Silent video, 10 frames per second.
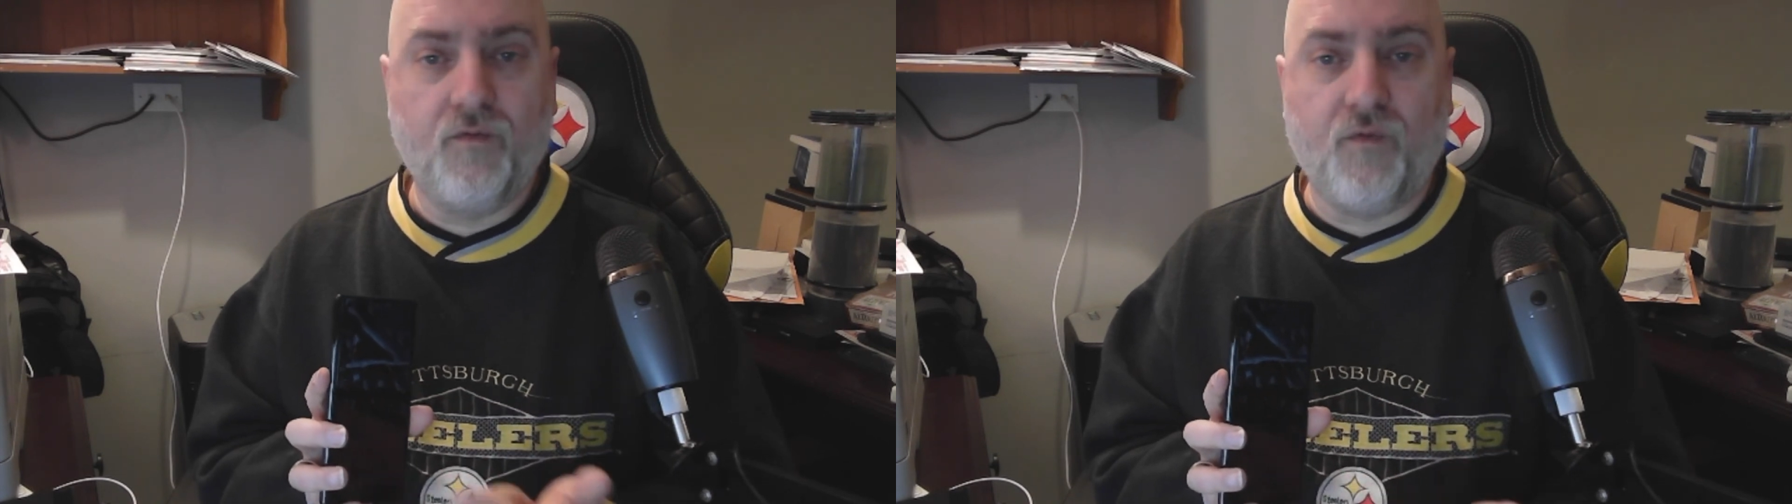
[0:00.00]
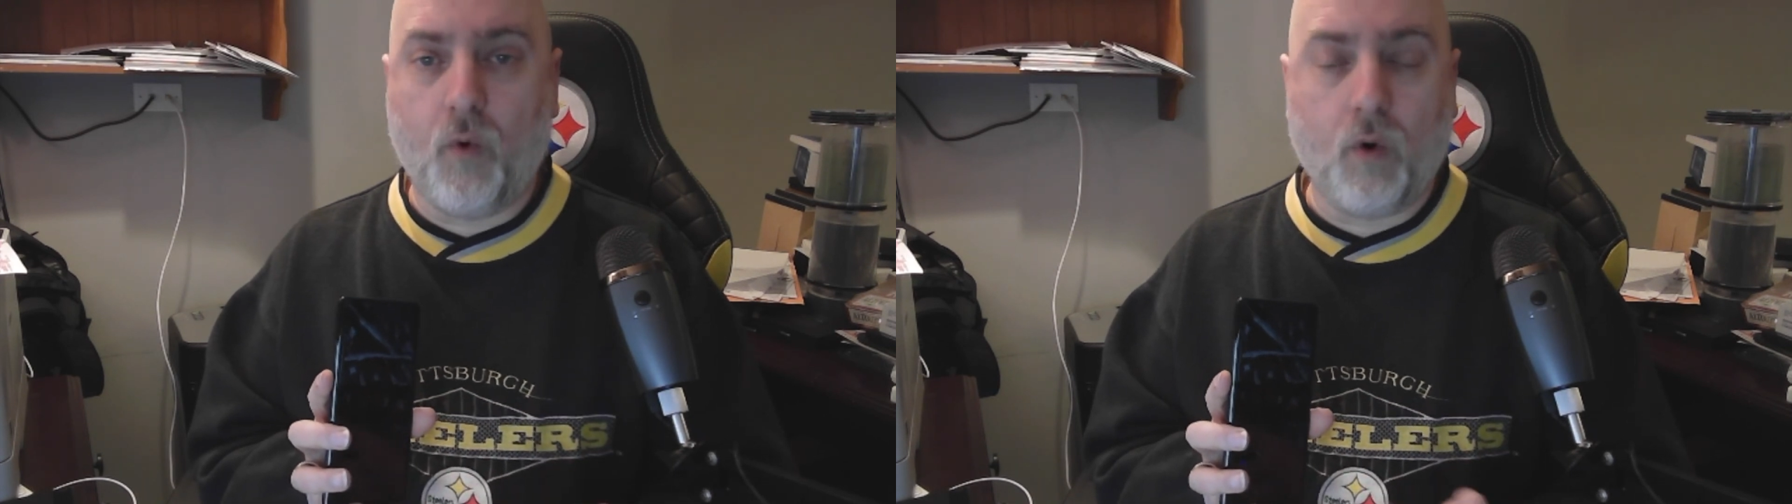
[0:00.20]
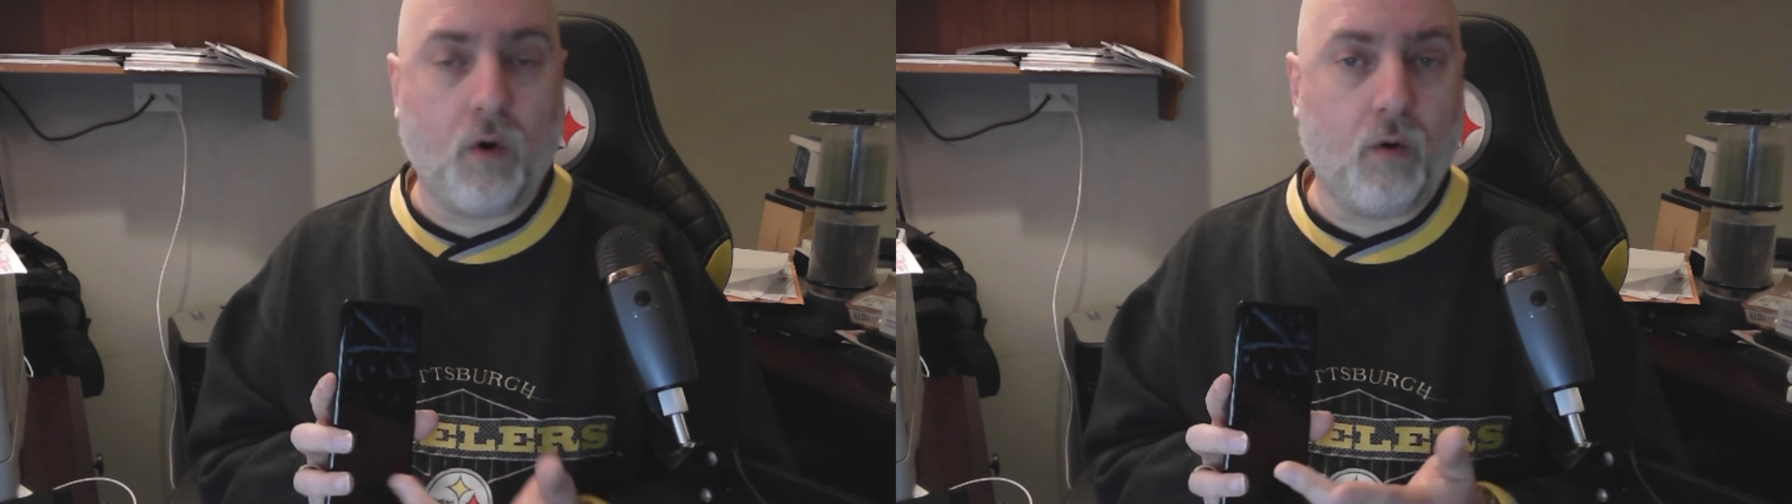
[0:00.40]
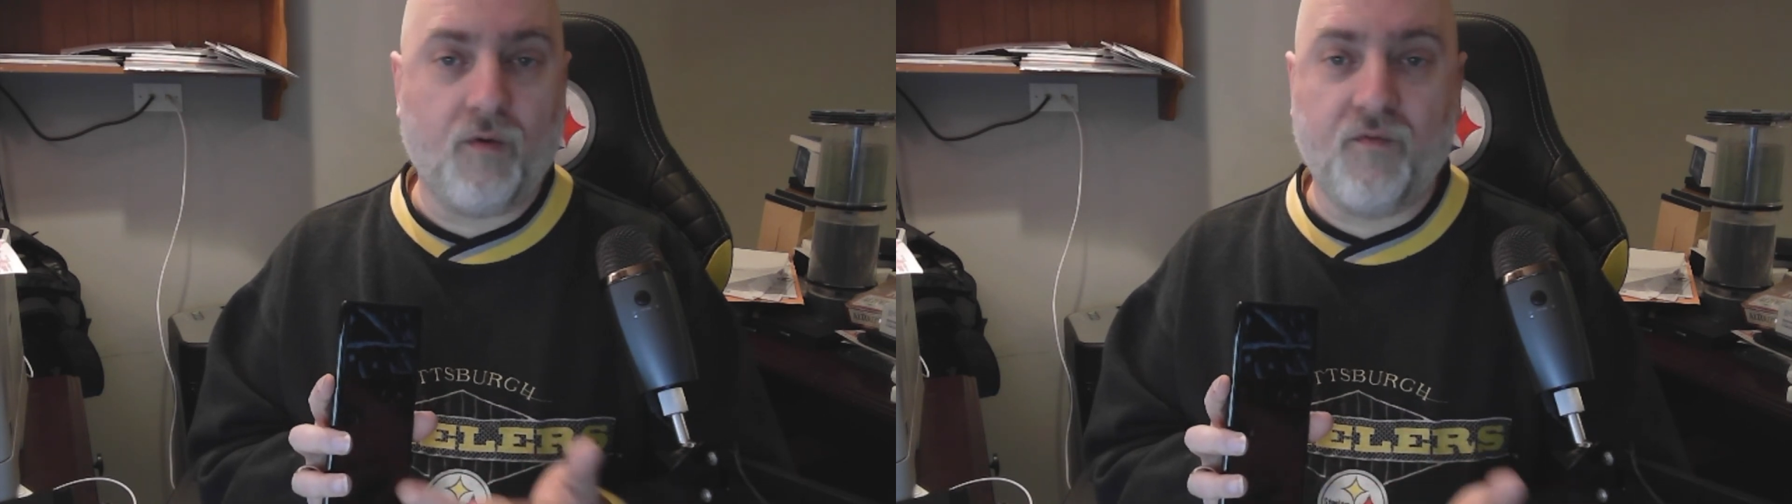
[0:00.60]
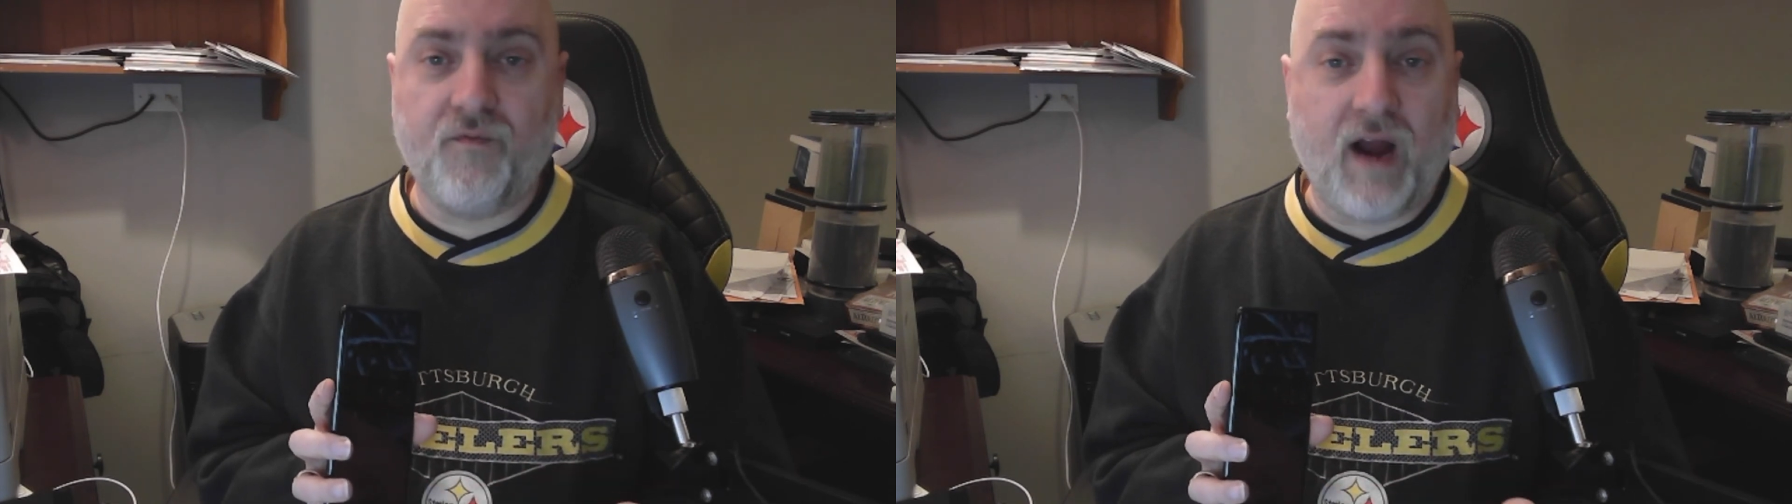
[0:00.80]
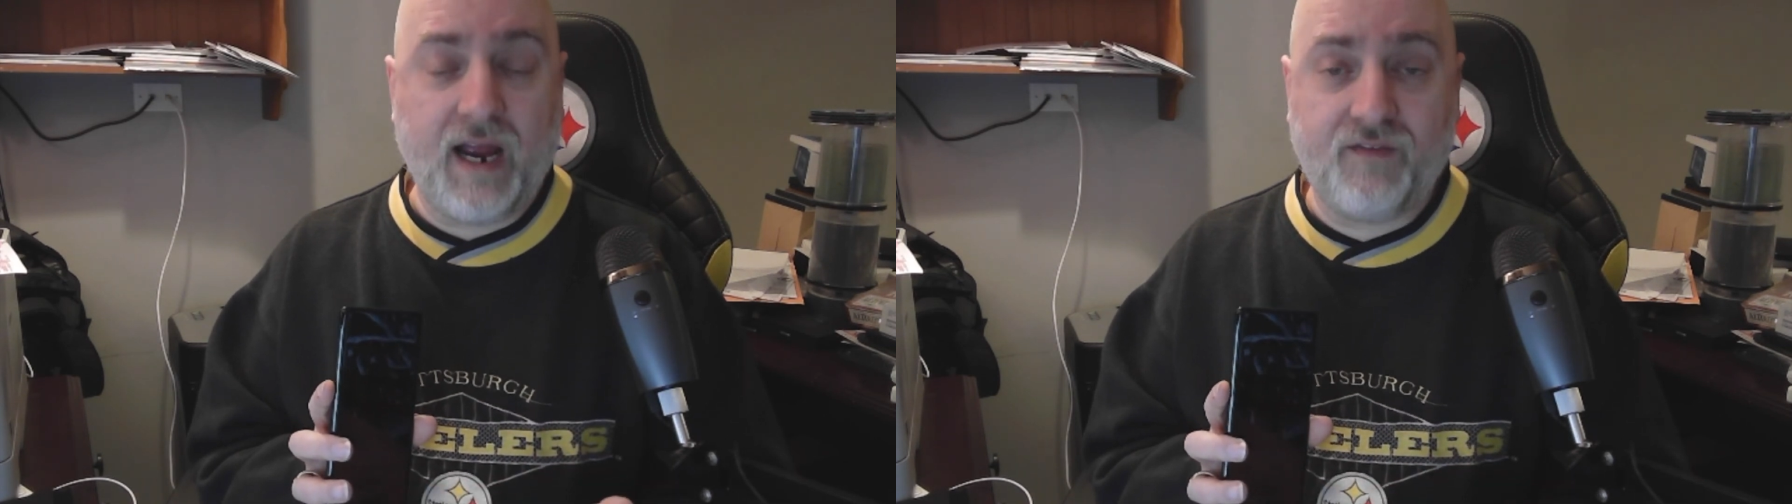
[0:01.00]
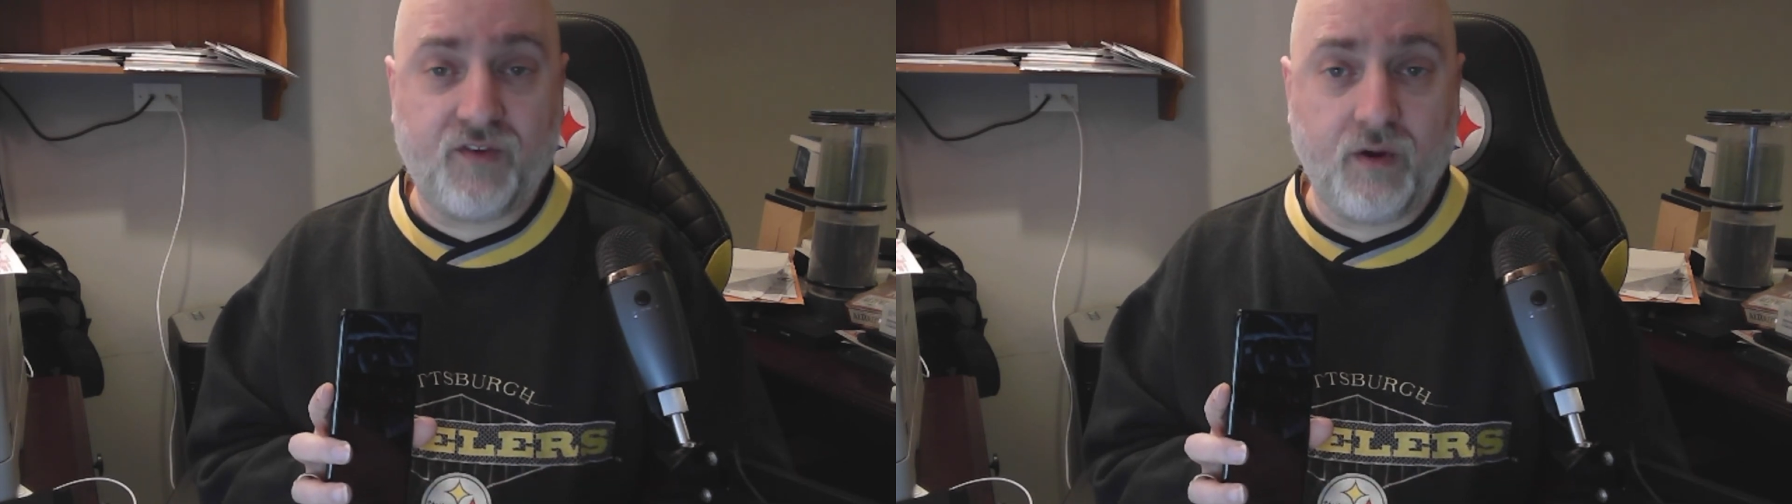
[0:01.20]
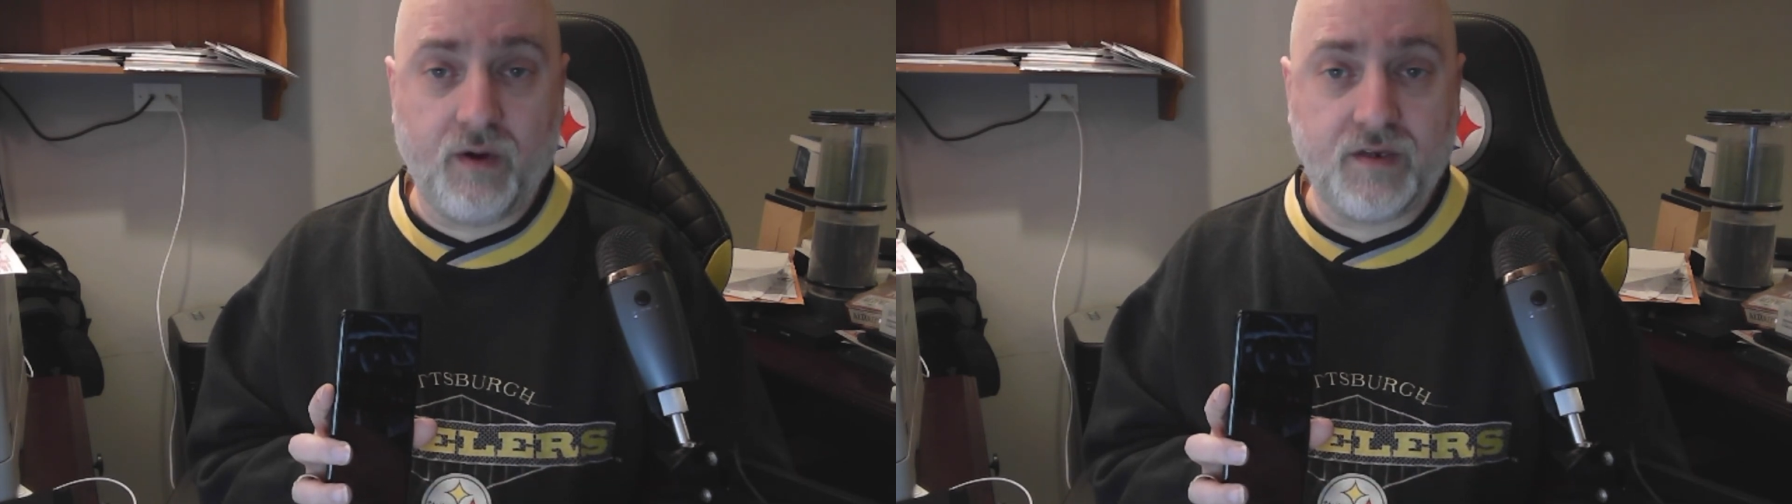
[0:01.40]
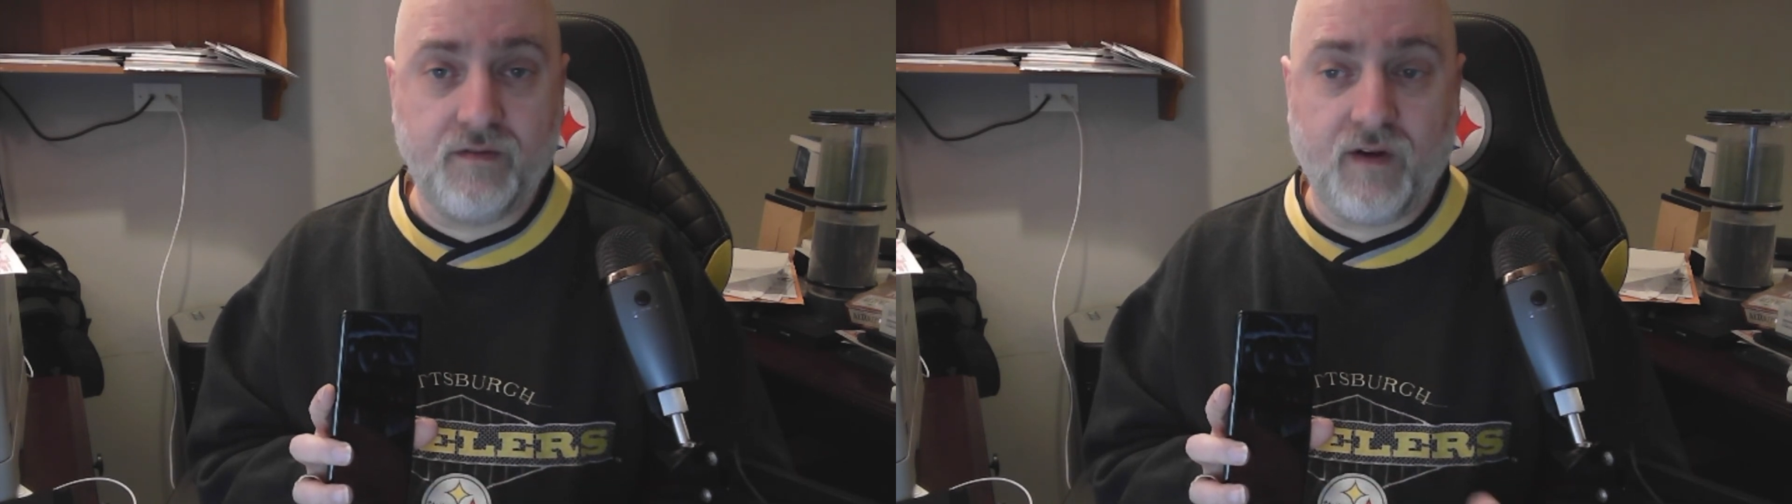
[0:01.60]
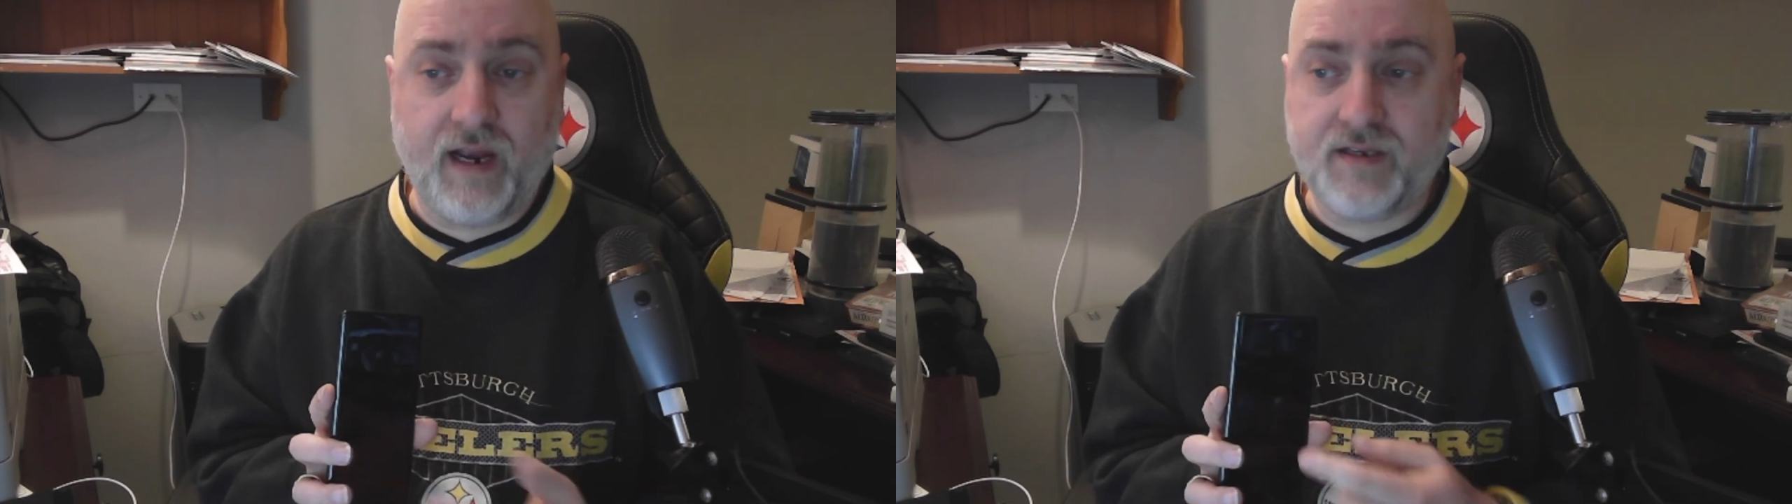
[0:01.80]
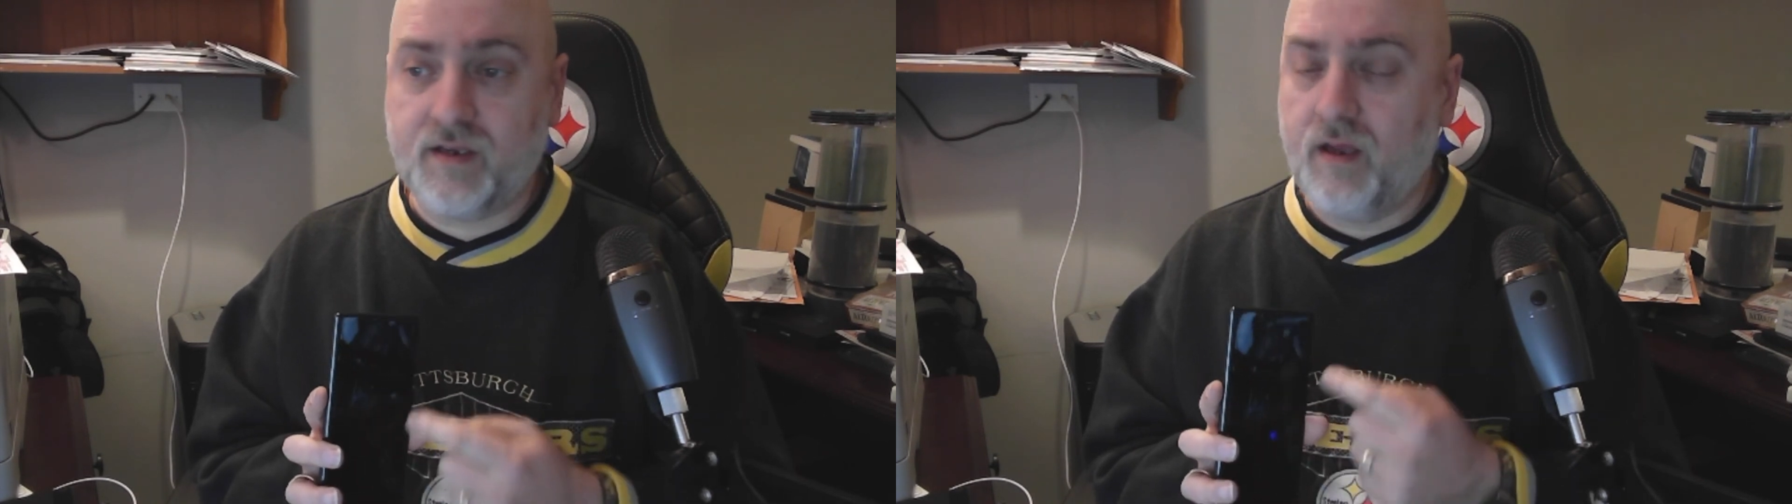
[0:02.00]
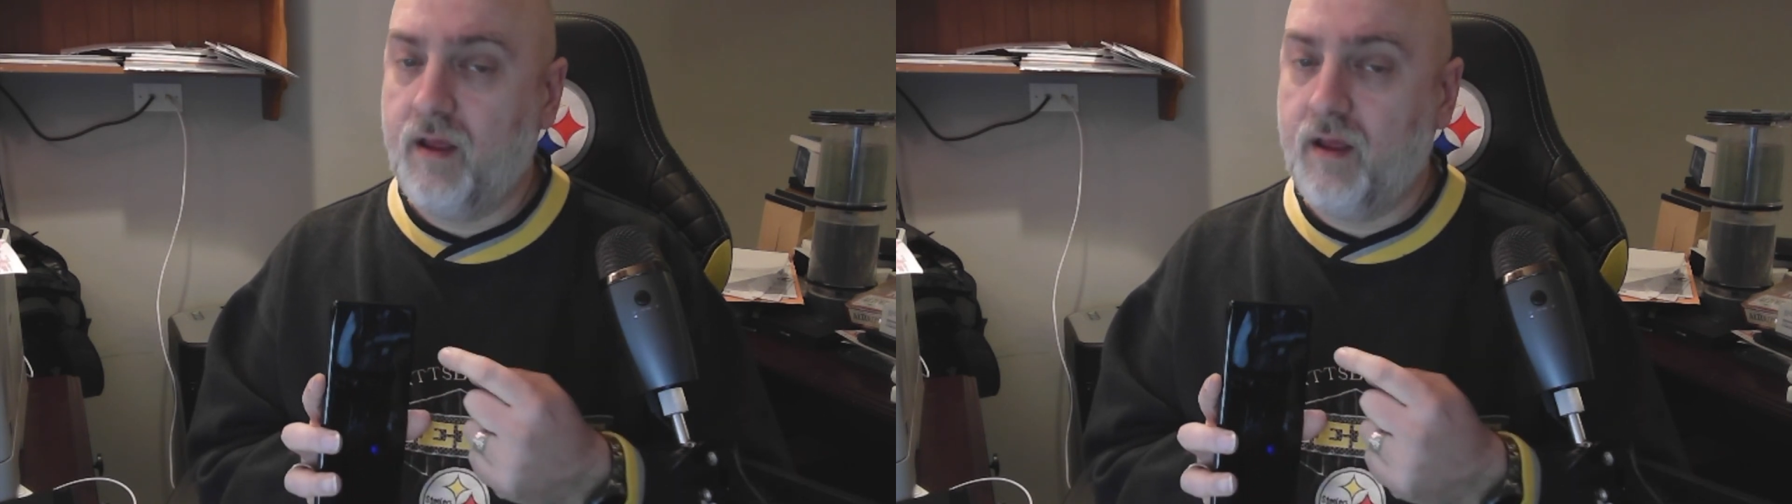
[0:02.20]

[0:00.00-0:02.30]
4, or 5 series device,